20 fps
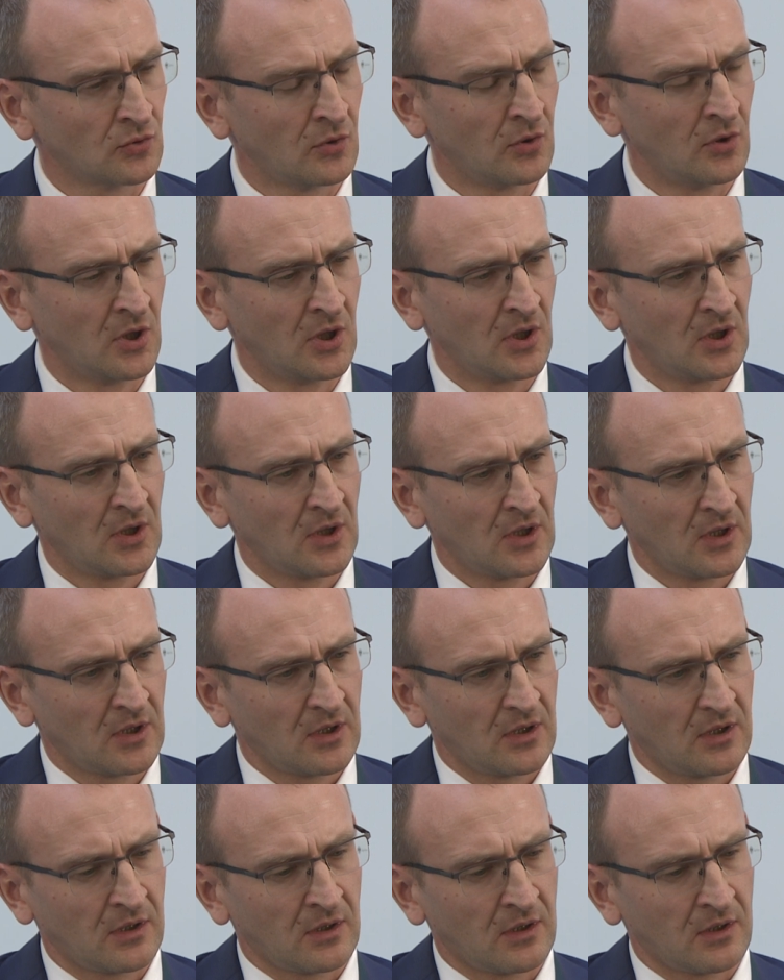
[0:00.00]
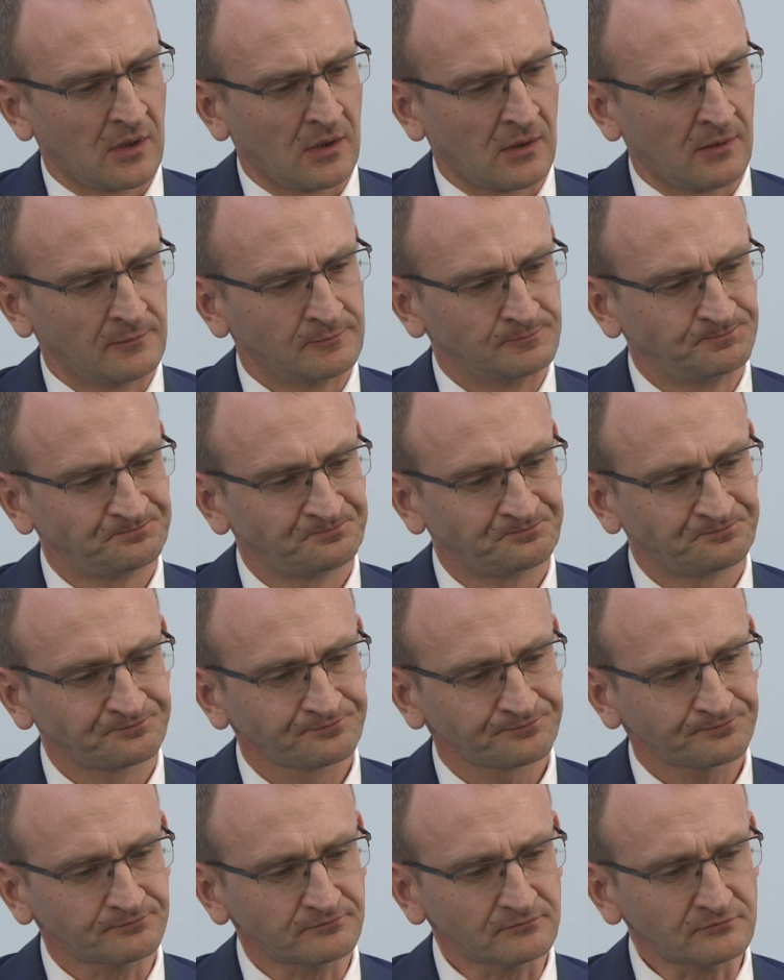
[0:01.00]
not without some
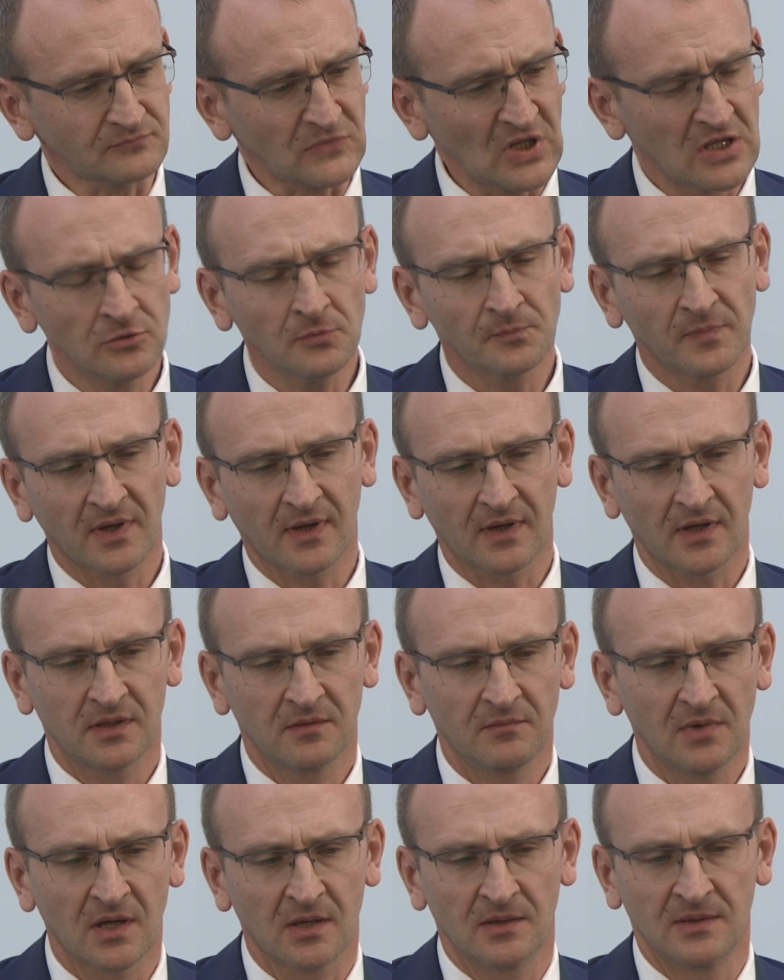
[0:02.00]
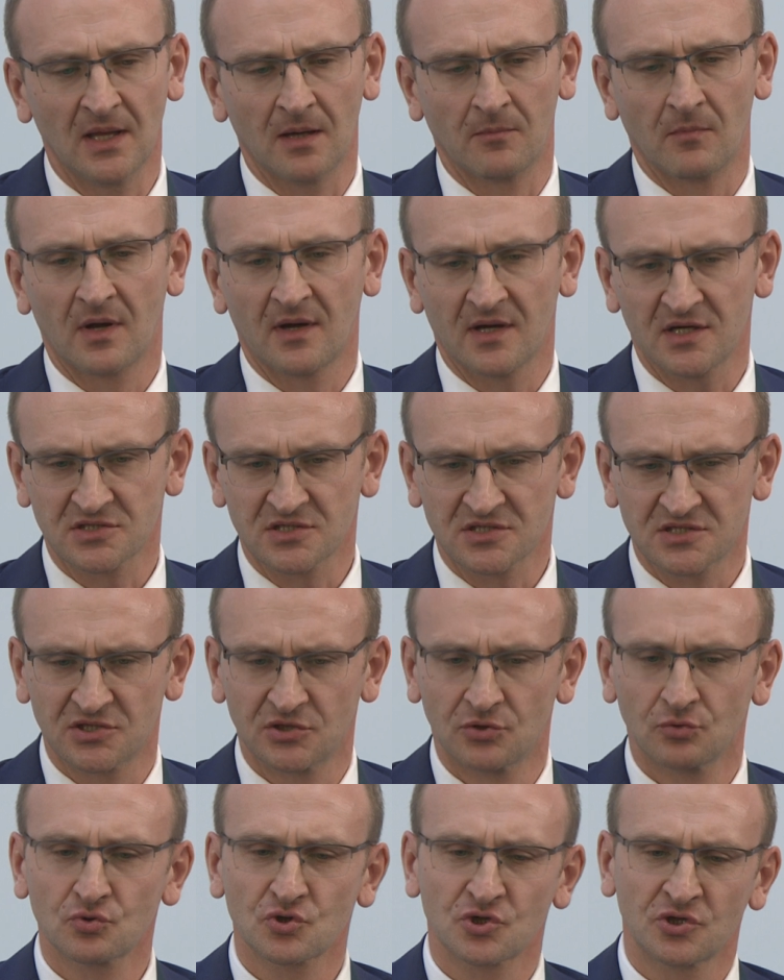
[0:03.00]
problems associated with it, because
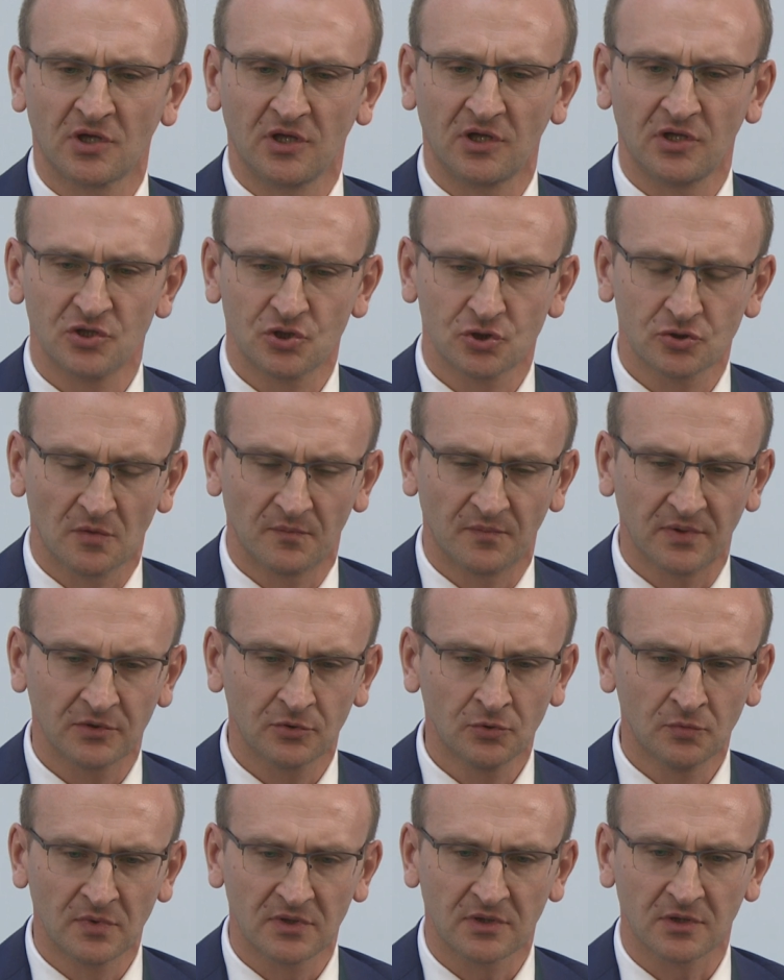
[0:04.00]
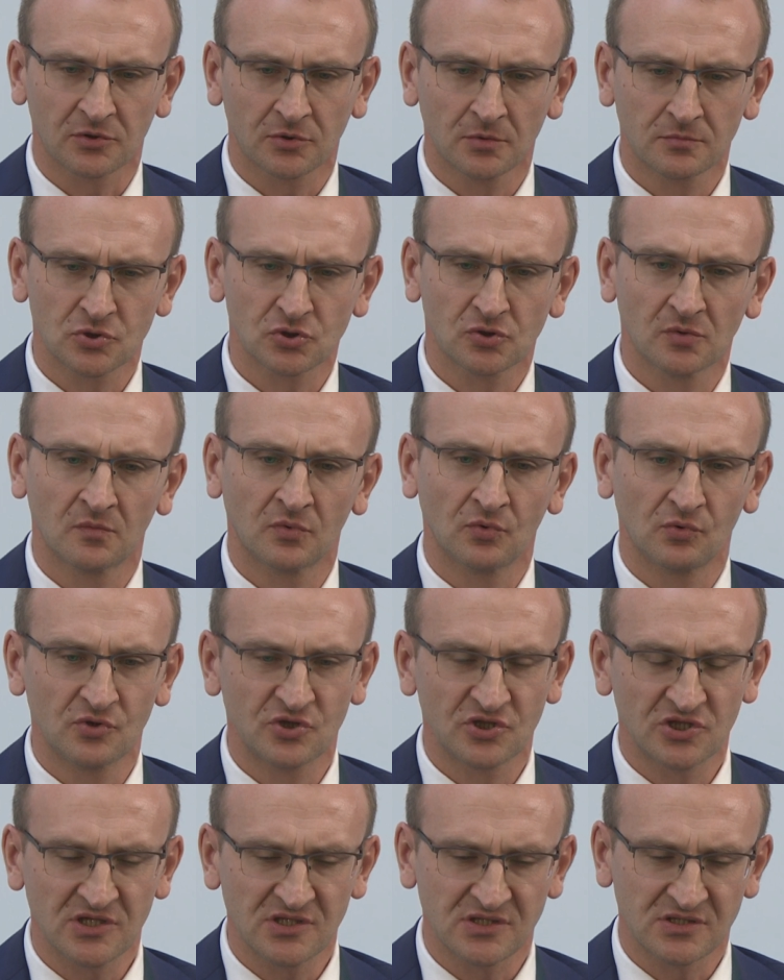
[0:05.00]
we believe
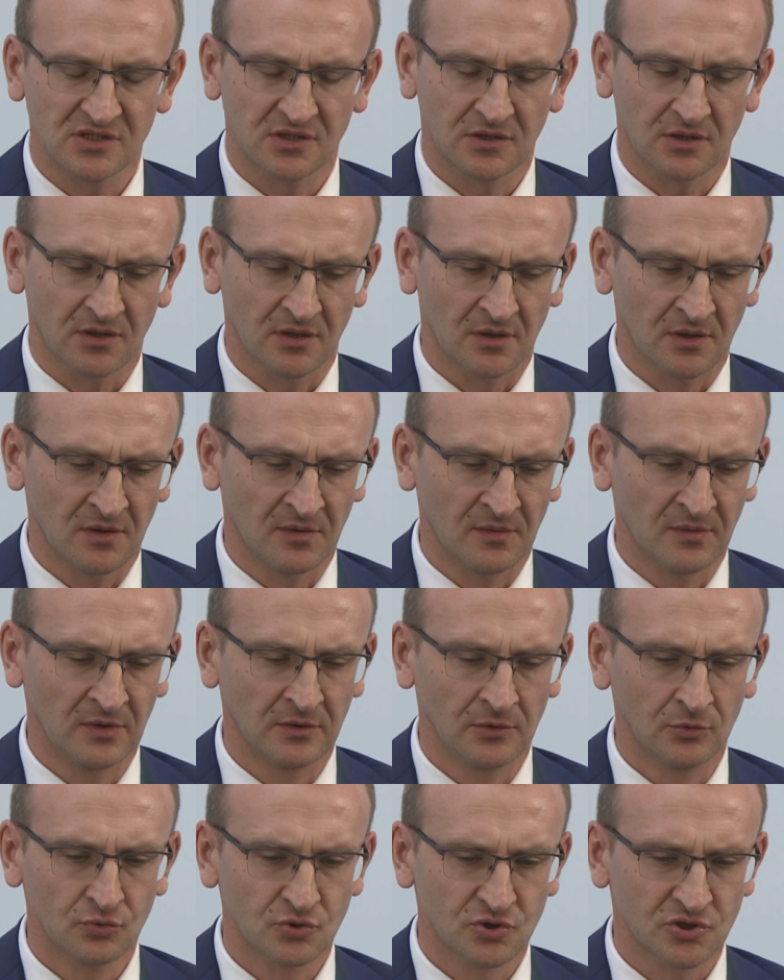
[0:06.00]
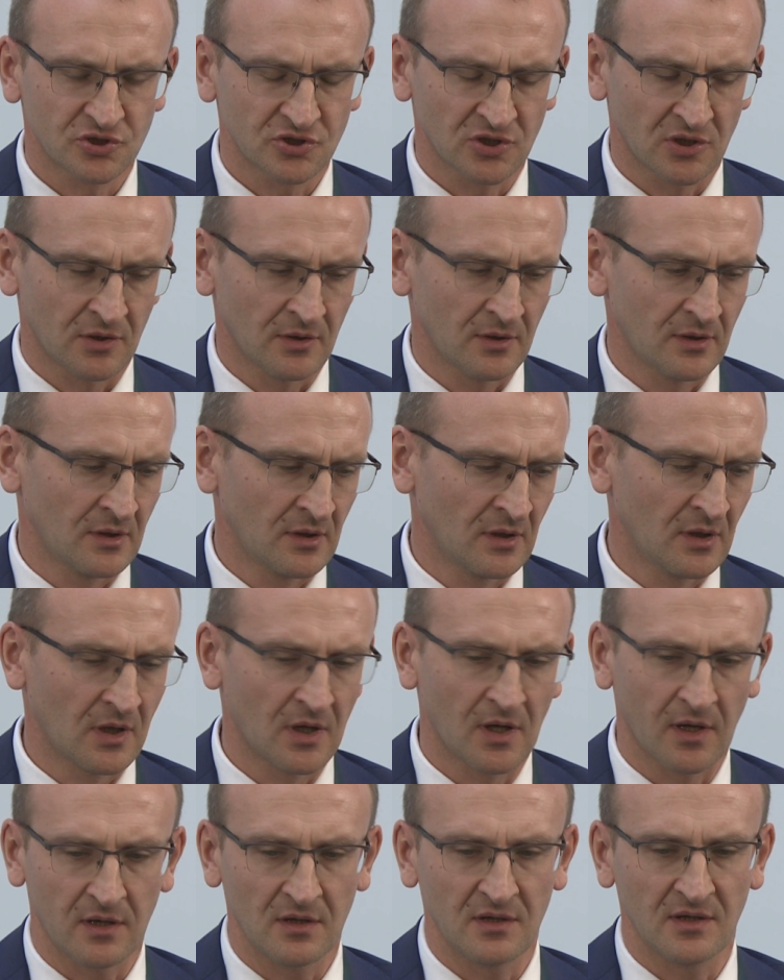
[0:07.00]
we need to think
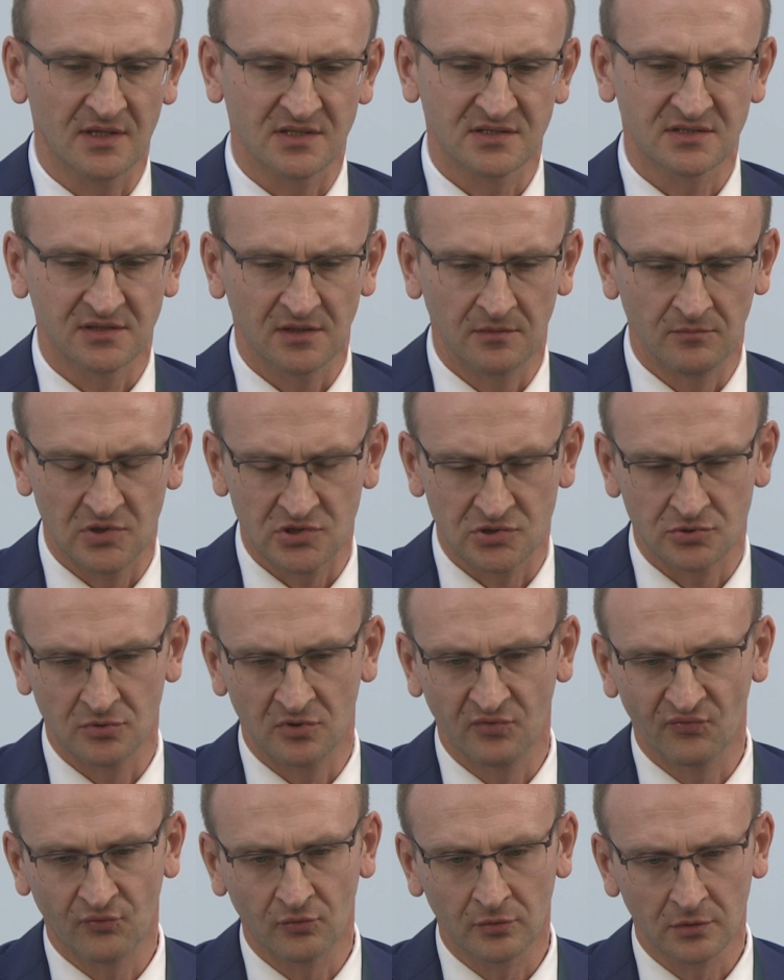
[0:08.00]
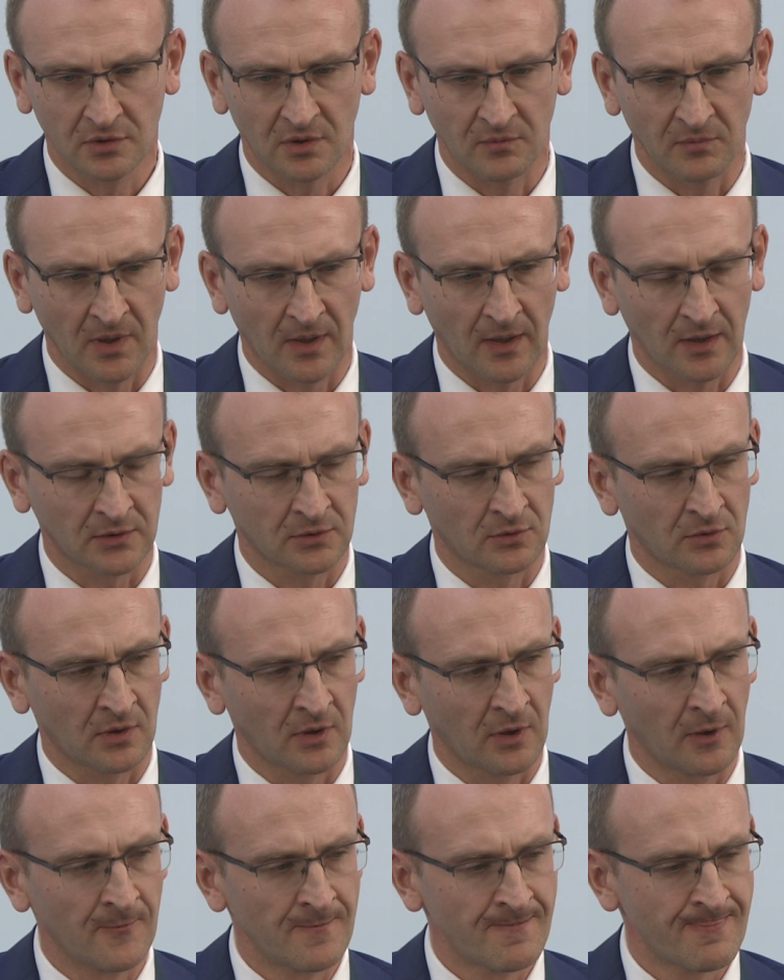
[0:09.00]
more about the
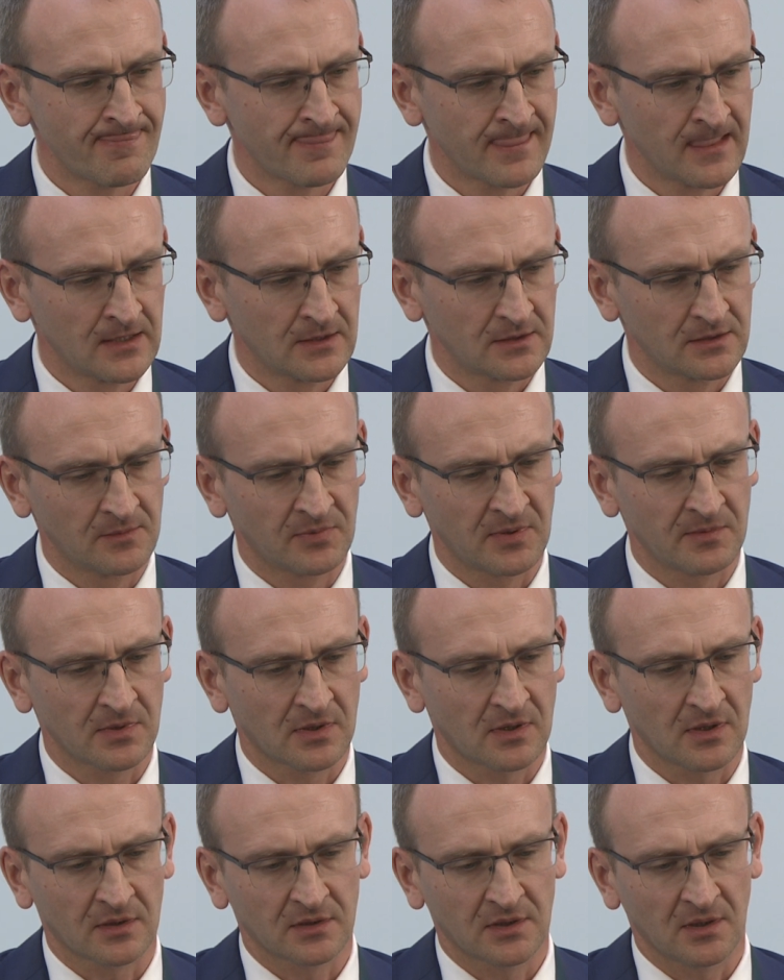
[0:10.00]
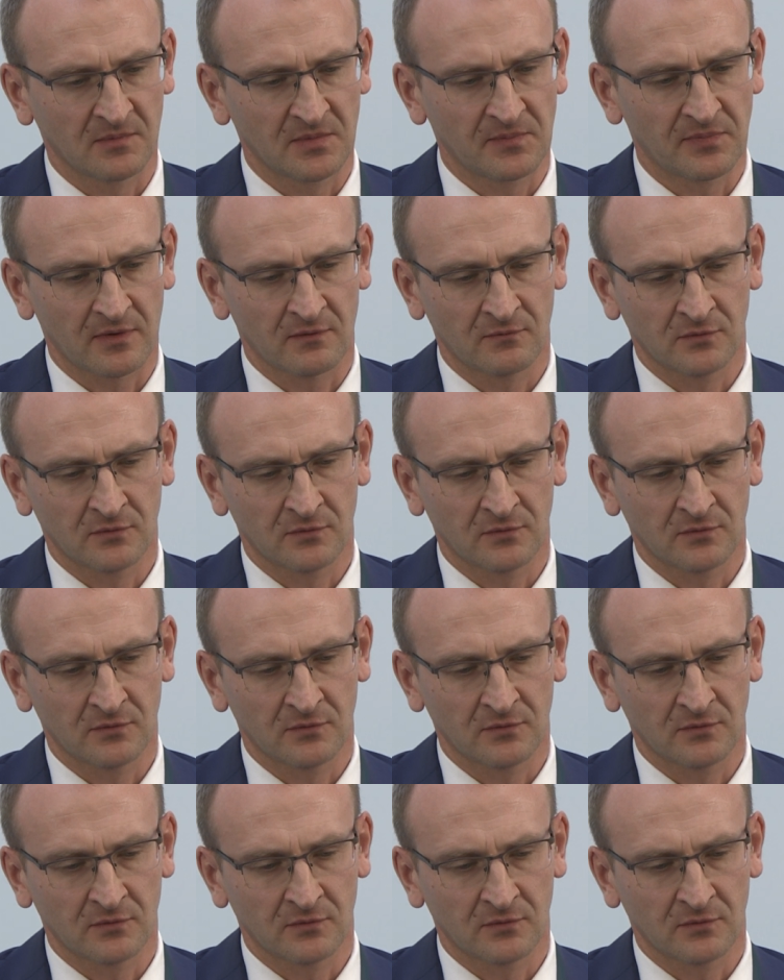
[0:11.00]
correlation between the defaults